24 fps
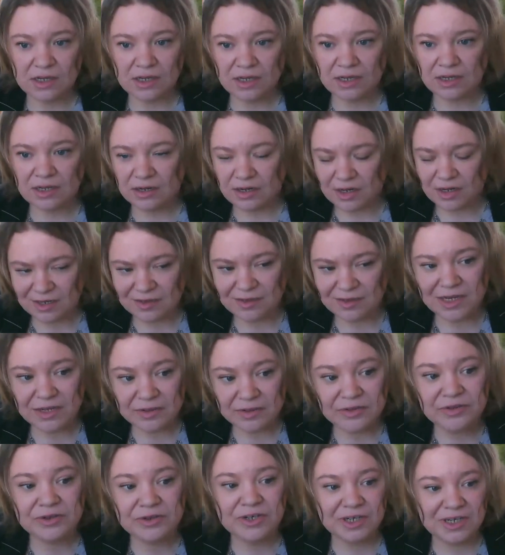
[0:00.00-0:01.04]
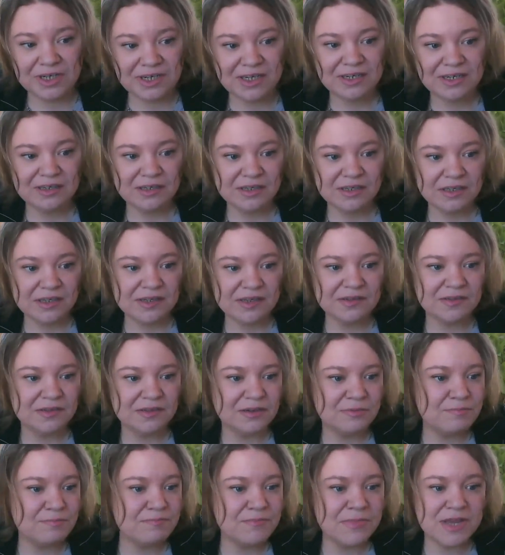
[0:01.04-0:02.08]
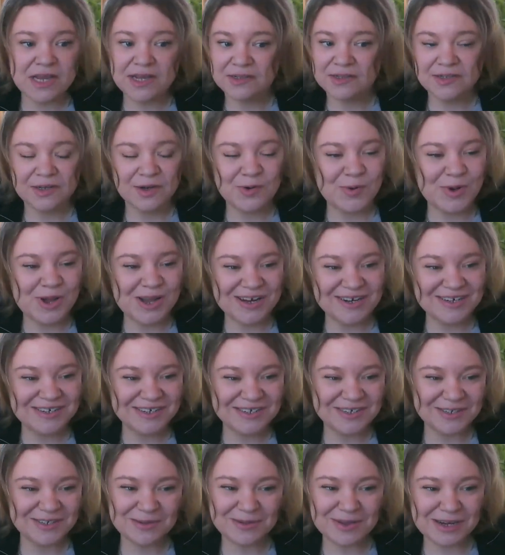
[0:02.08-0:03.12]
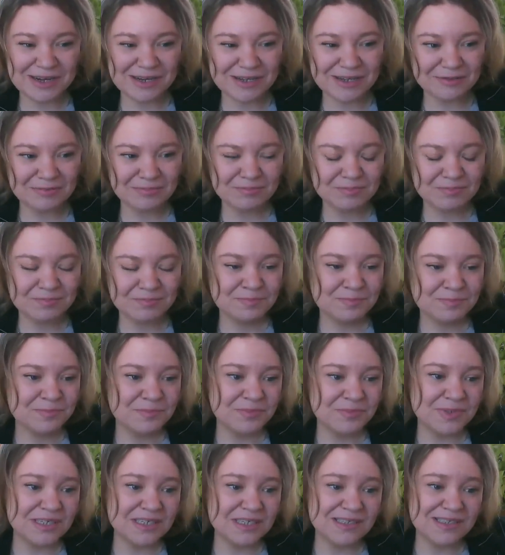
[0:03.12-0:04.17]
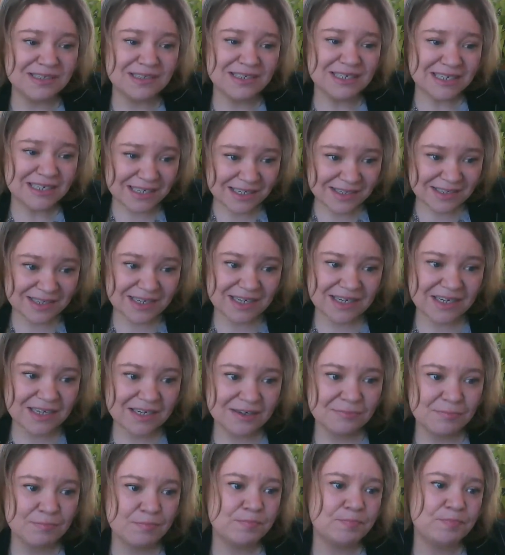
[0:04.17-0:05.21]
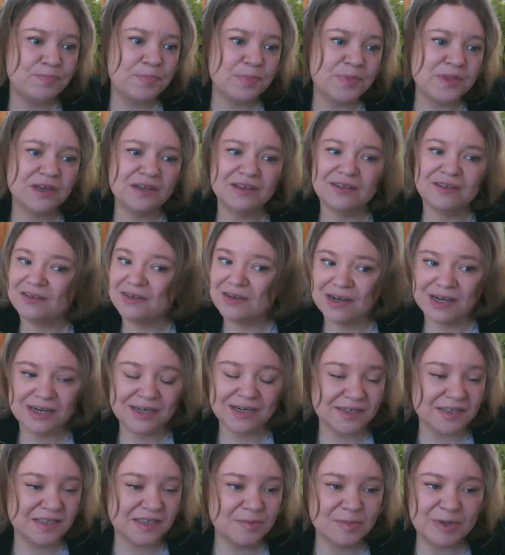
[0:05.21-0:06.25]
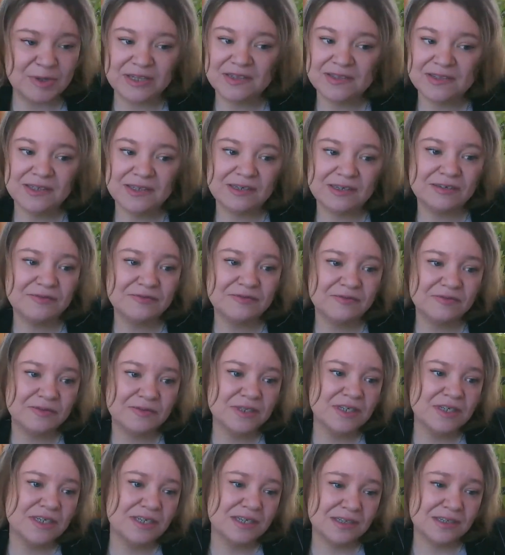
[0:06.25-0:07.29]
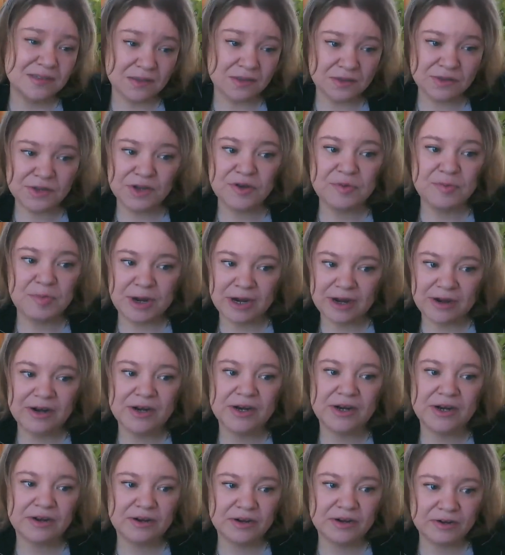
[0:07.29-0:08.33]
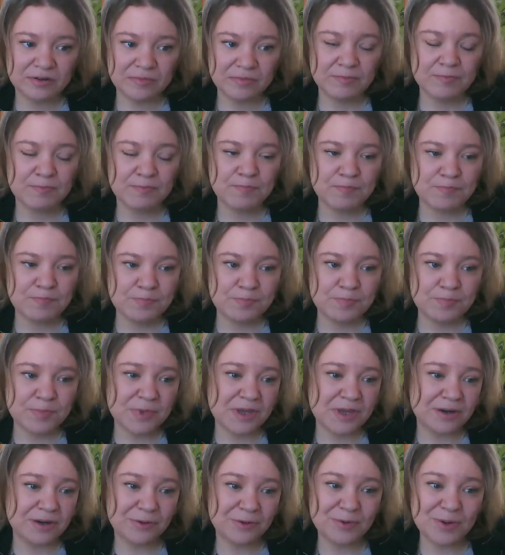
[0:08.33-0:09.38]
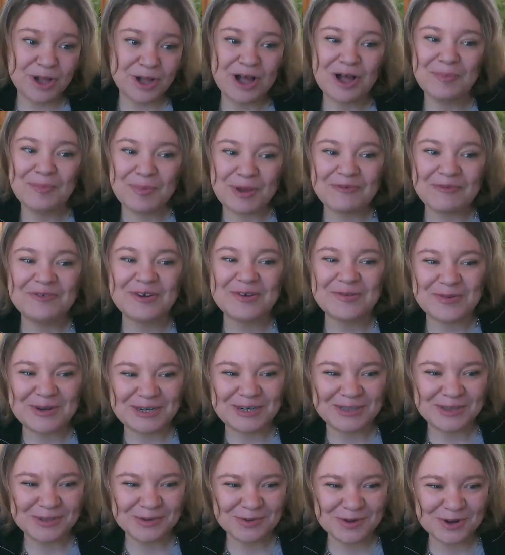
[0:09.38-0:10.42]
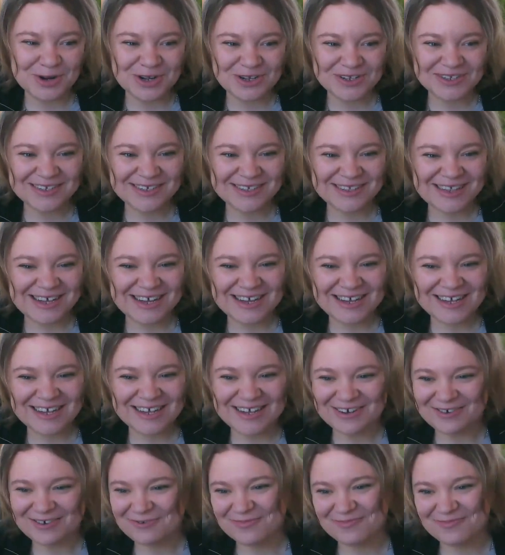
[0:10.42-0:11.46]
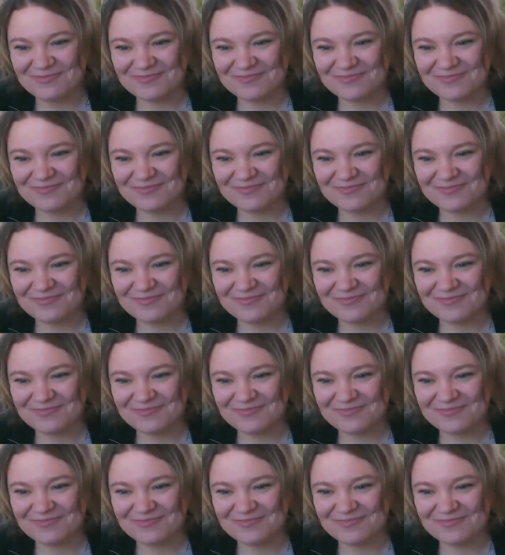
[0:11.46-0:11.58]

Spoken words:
And online learning is an amazing way to do that. It's easy, it's not expensive, it's low barrier, and it will help everyone in the world. Thank you.